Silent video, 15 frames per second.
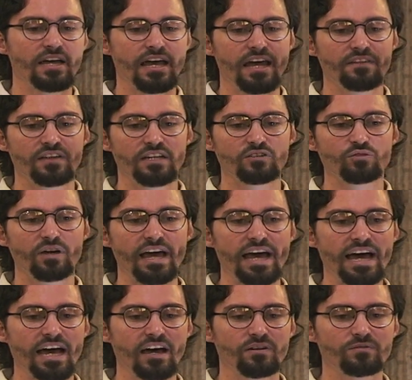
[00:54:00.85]
And then you
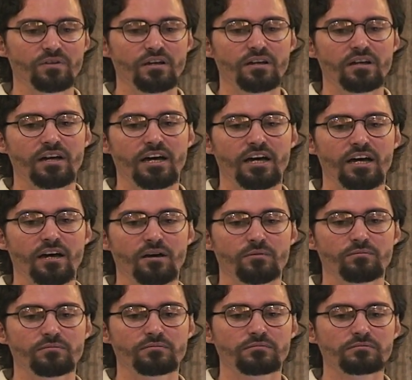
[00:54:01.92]
have
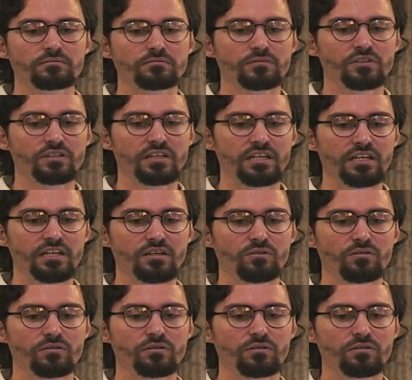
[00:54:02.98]
um, the,